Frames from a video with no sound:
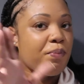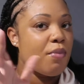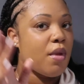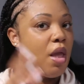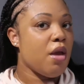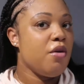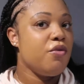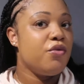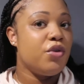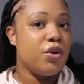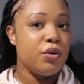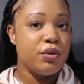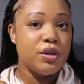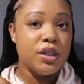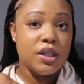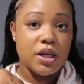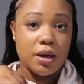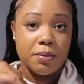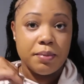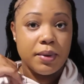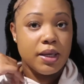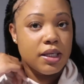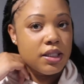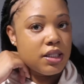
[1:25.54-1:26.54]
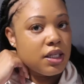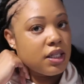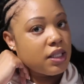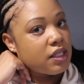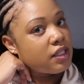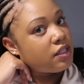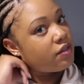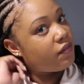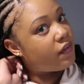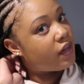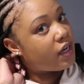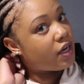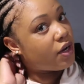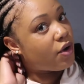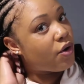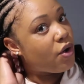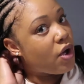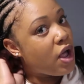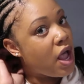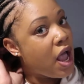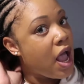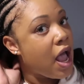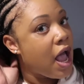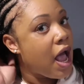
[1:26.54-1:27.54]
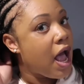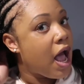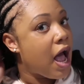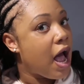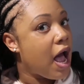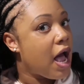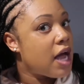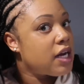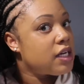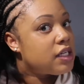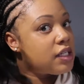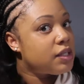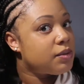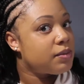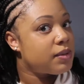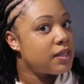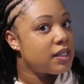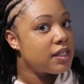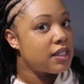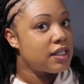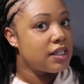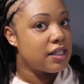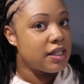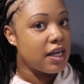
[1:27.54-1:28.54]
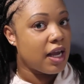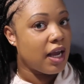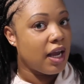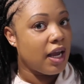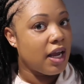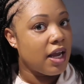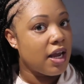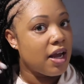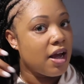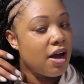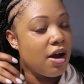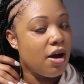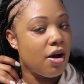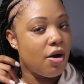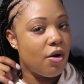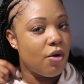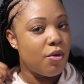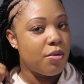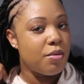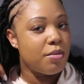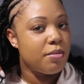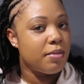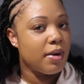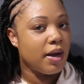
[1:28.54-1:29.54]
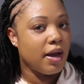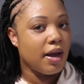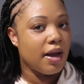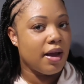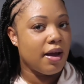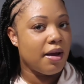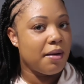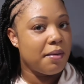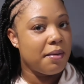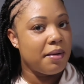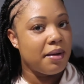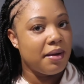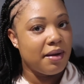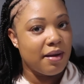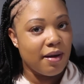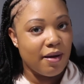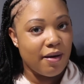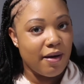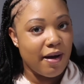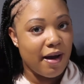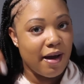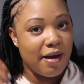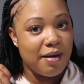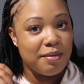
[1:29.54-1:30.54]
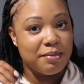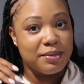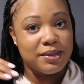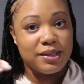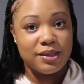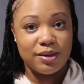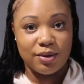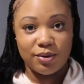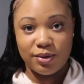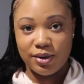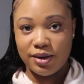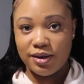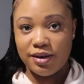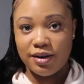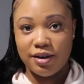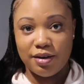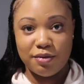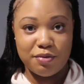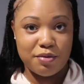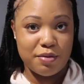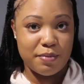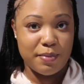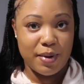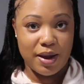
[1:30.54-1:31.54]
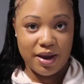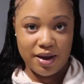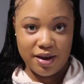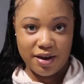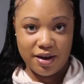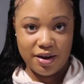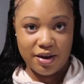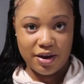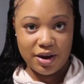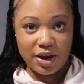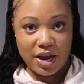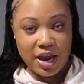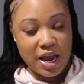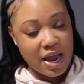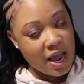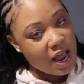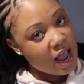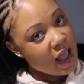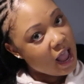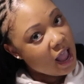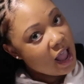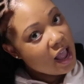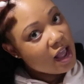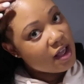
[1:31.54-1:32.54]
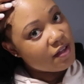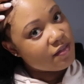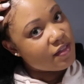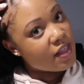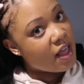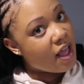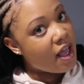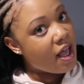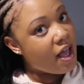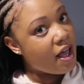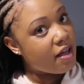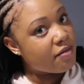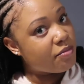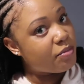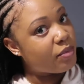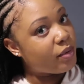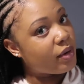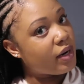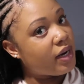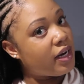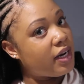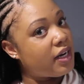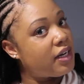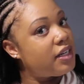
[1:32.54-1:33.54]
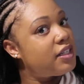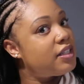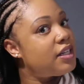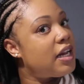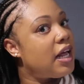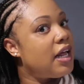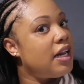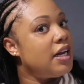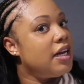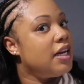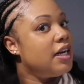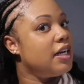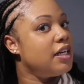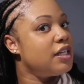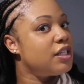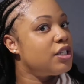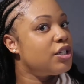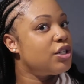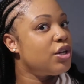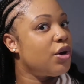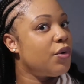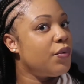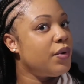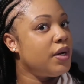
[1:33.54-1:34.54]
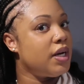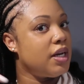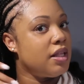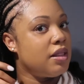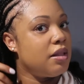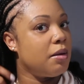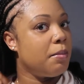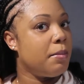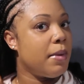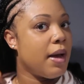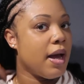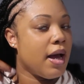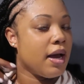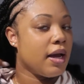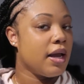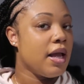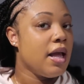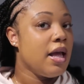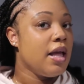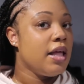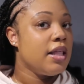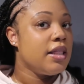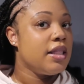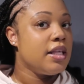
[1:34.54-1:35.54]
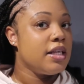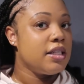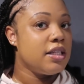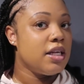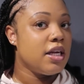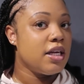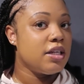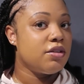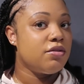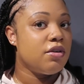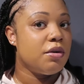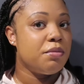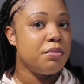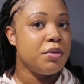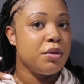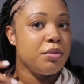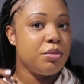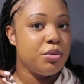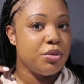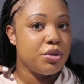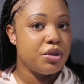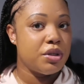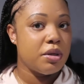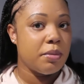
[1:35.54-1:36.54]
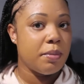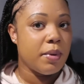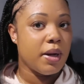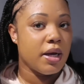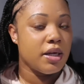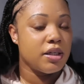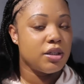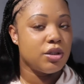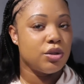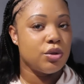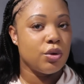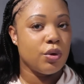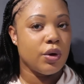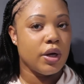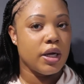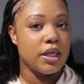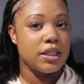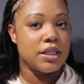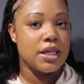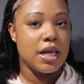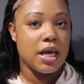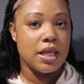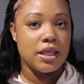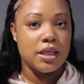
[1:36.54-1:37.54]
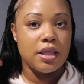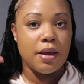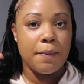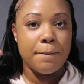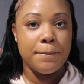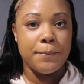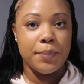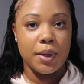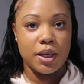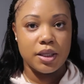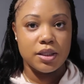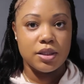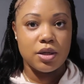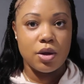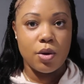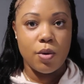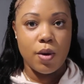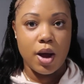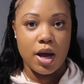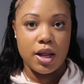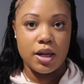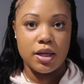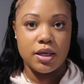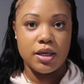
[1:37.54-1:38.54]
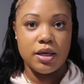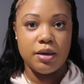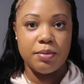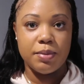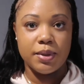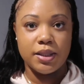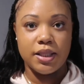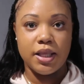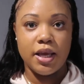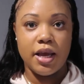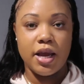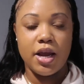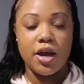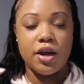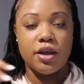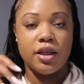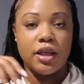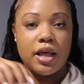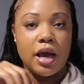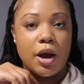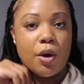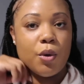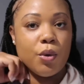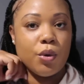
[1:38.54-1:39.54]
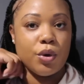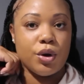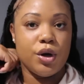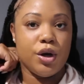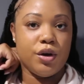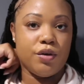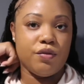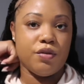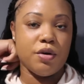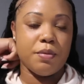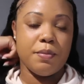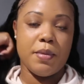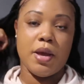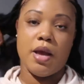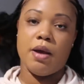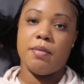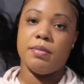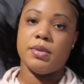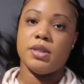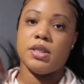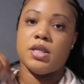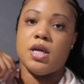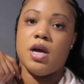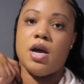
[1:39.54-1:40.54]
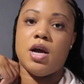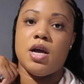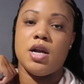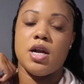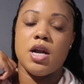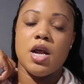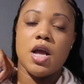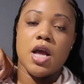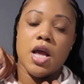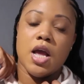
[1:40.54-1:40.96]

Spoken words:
before we jump into this video, I just want to say, oh my god y'all, I am so in love with my hair. I have the half braid and then the sewing in the back. This hair is from the beauty supply store. It's not the best quality, but the hair that I ordered from Amazon